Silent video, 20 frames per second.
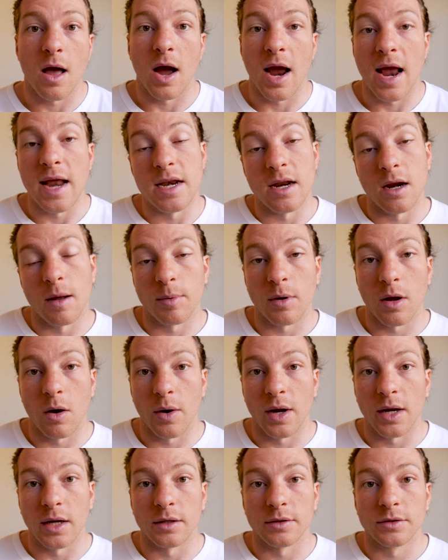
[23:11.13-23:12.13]
I ended up
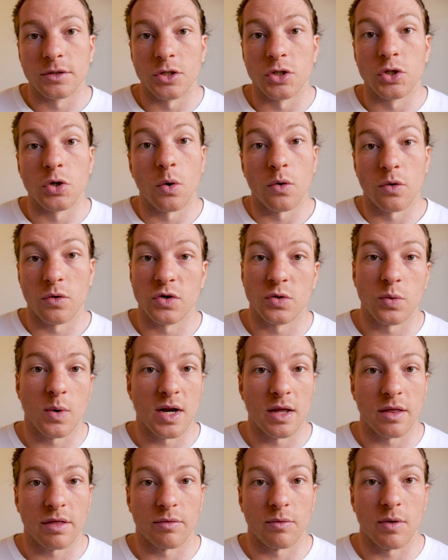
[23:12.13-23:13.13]
going to
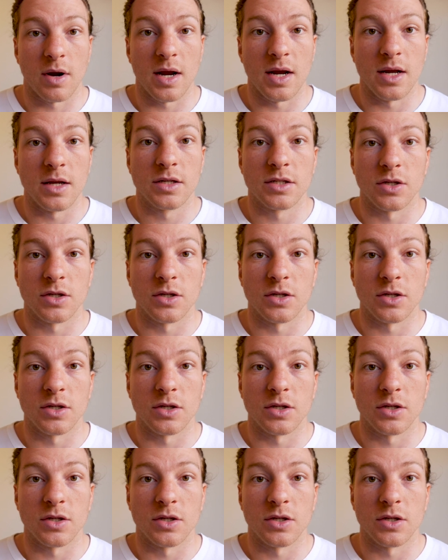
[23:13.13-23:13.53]
223,